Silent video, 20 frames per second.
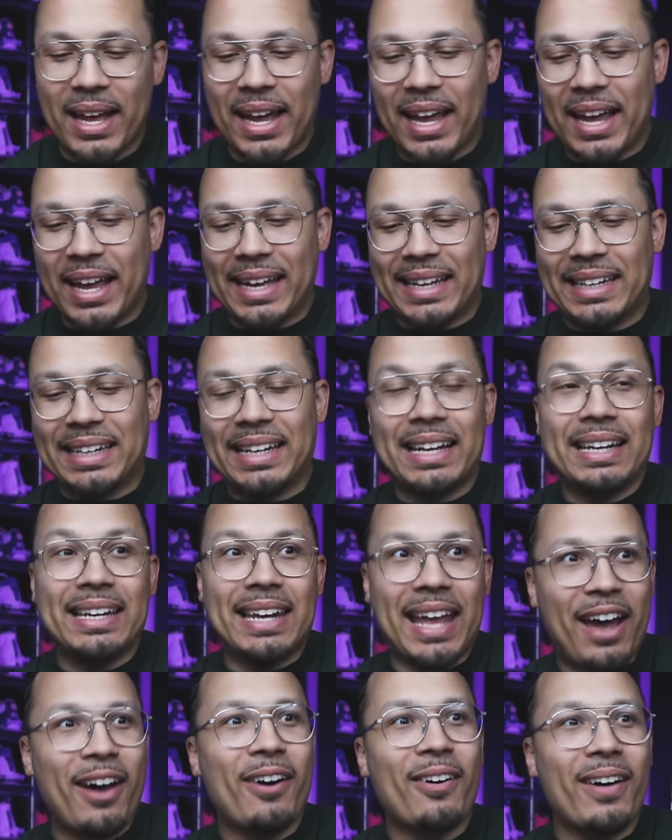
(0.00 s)
And
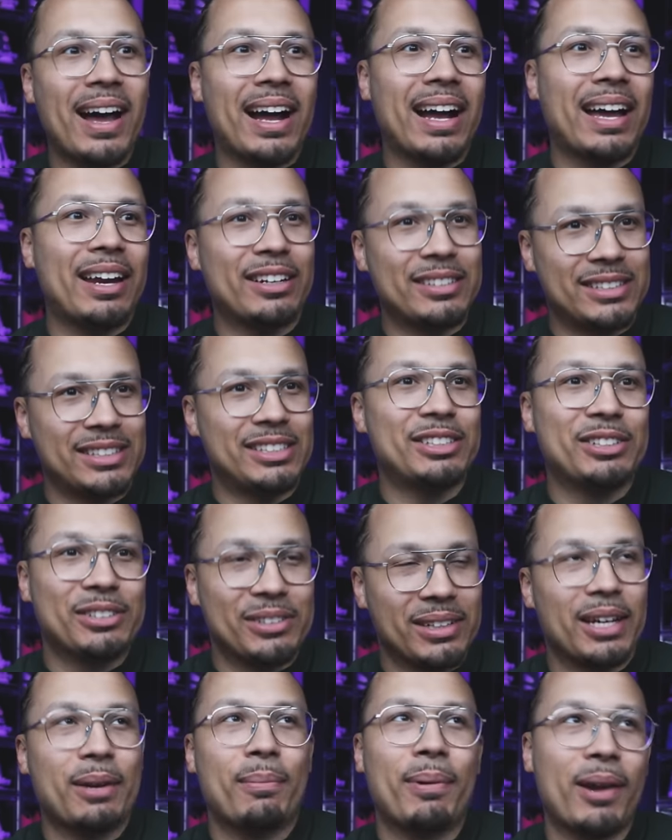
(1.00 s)
now I gotta
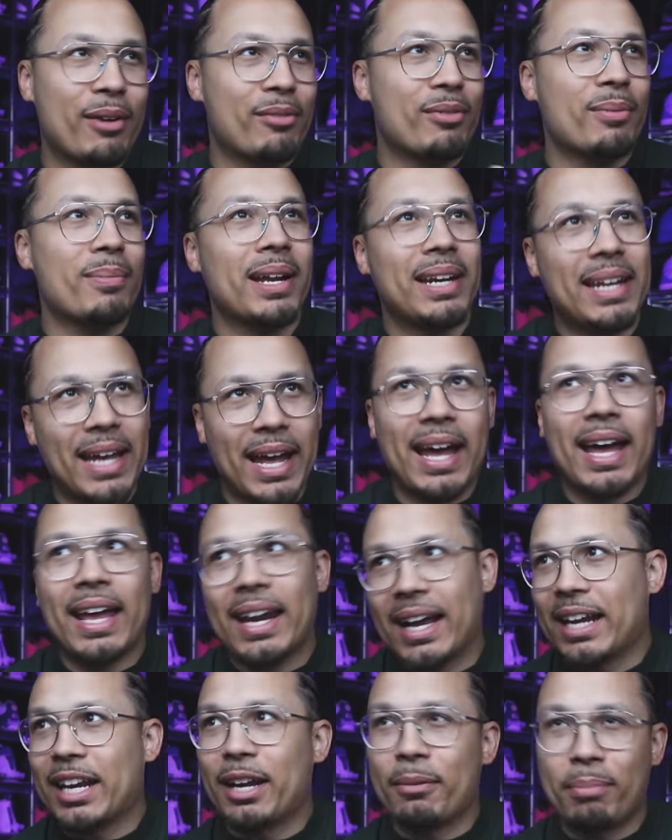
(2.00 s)
still get a pair for my dad.
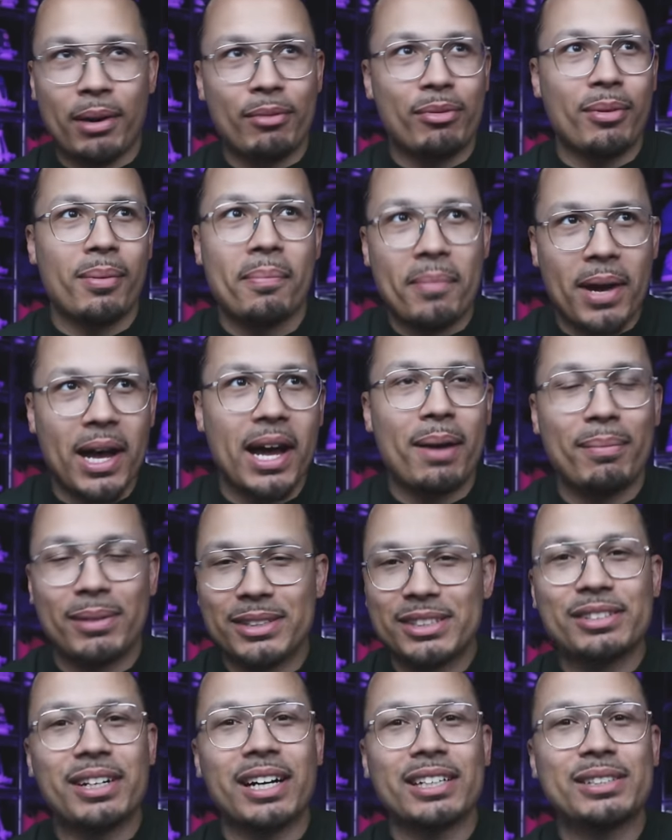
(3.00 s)
I gotta get a pair for my mom. I
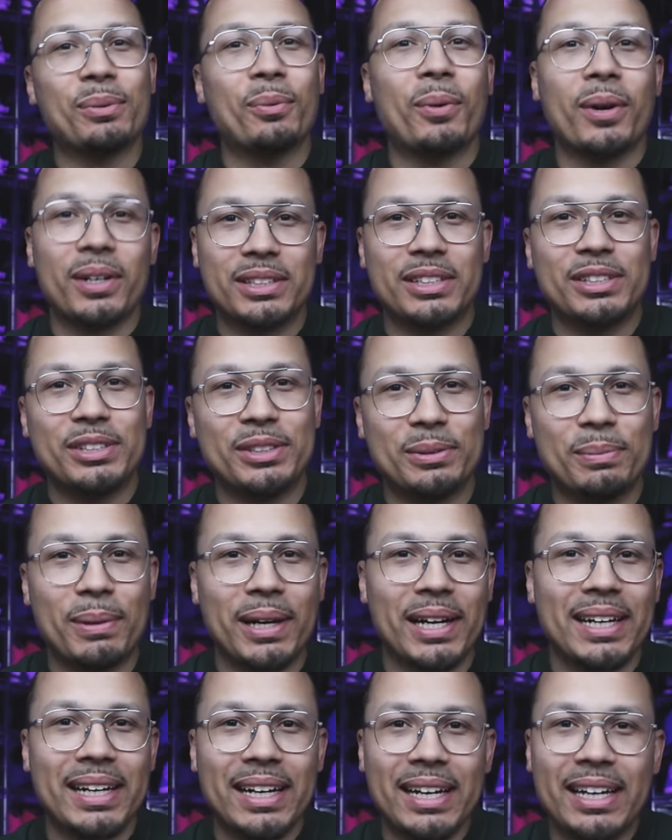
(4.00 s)
still got some work to do,
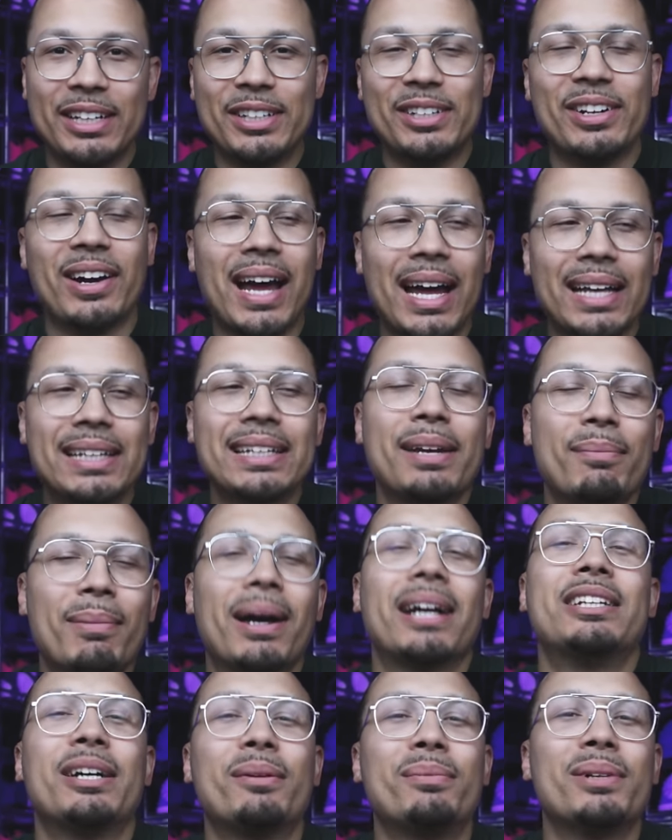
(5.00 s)
but you know, I had to get
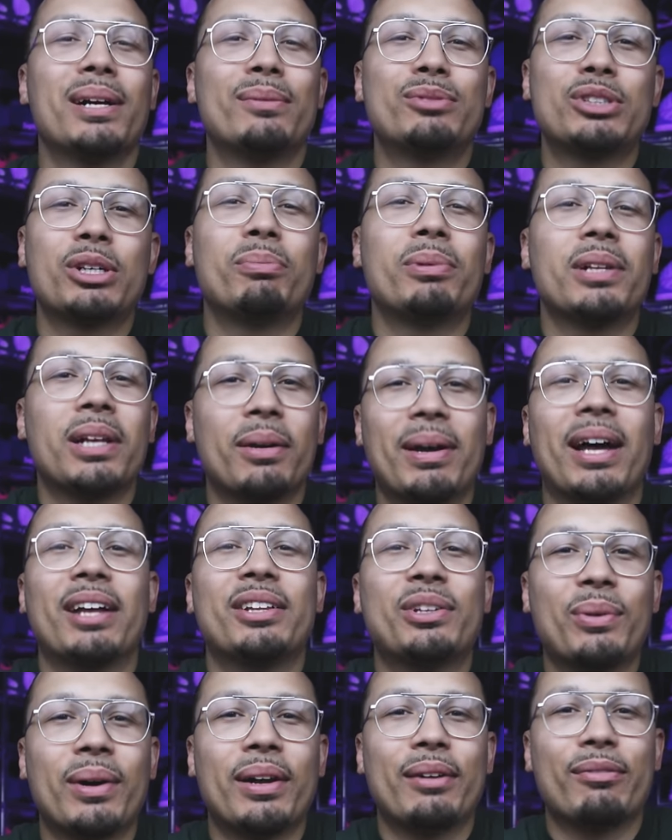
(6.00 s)
my double up, triple up
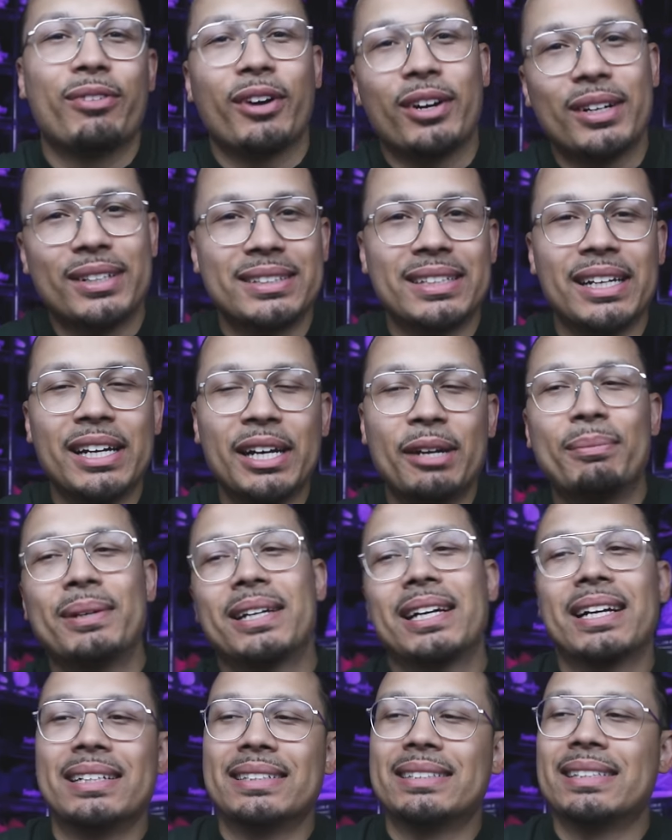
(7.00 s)
out the way first
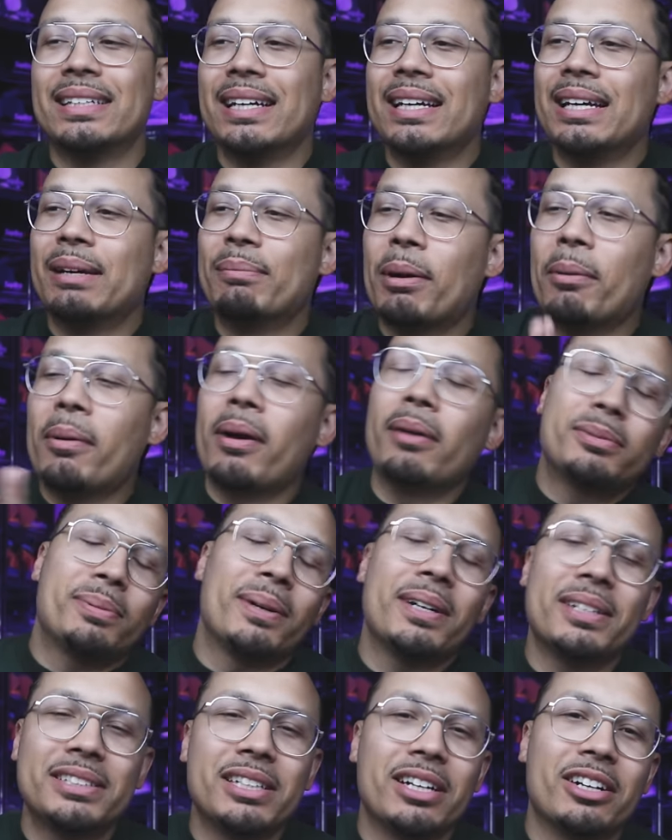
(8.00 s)
because my mom's
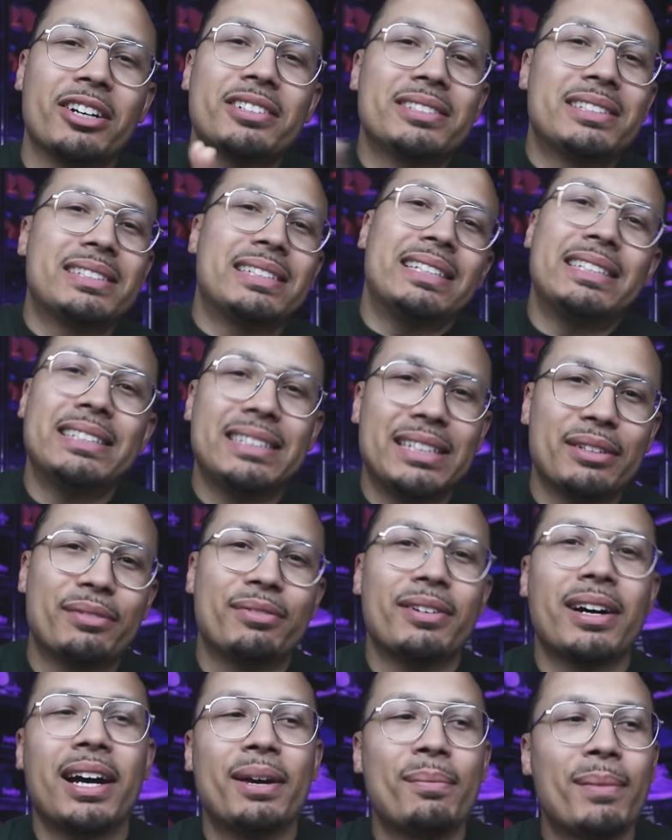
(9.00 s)
pair, hers is easy to
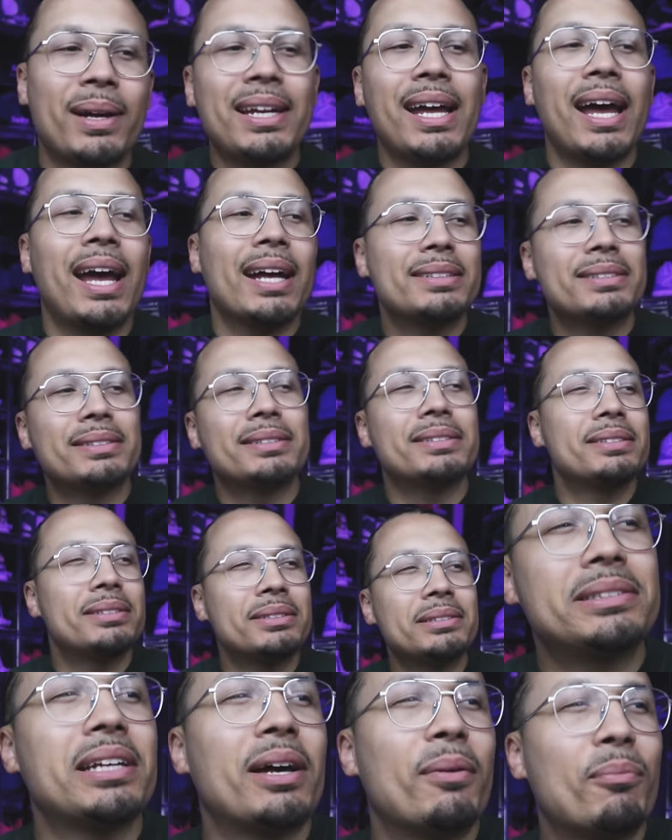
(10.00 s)
find. My dad's
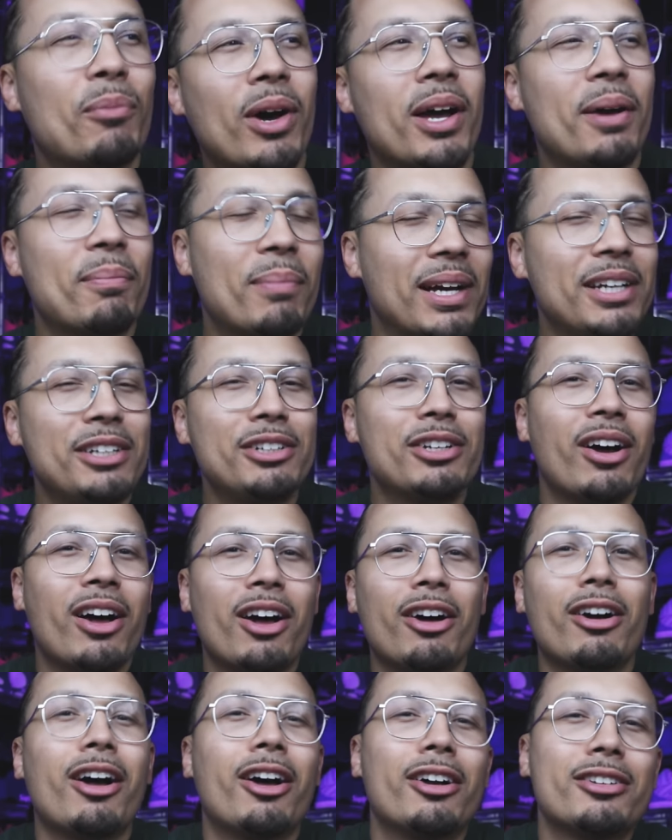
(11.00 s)
somewhat, but you know,
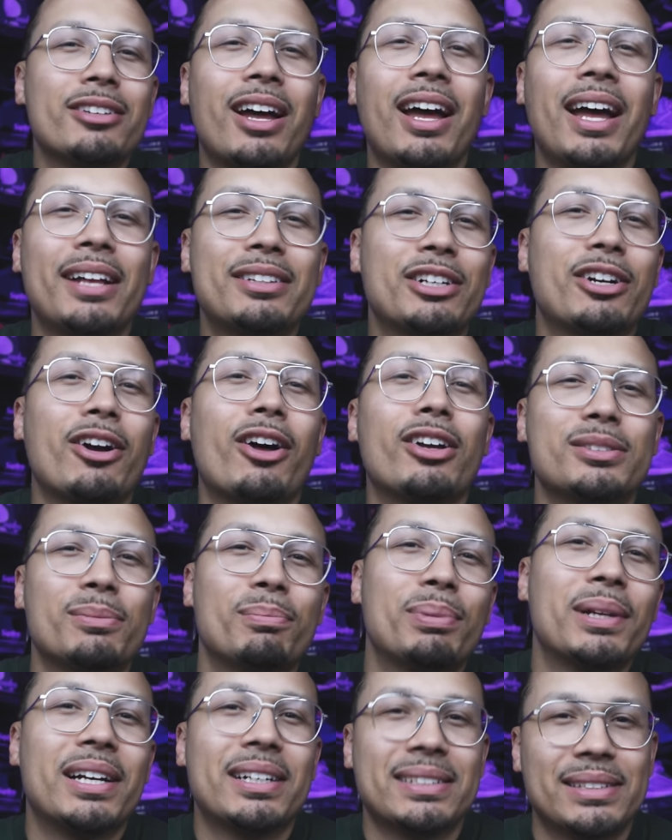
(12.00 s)
I, I have to call
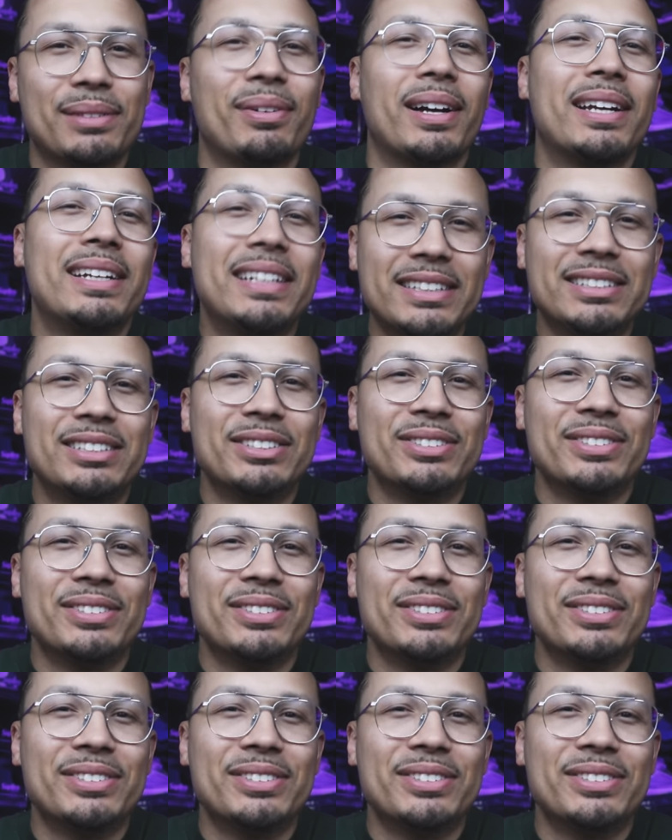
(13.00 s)
some plugs if I need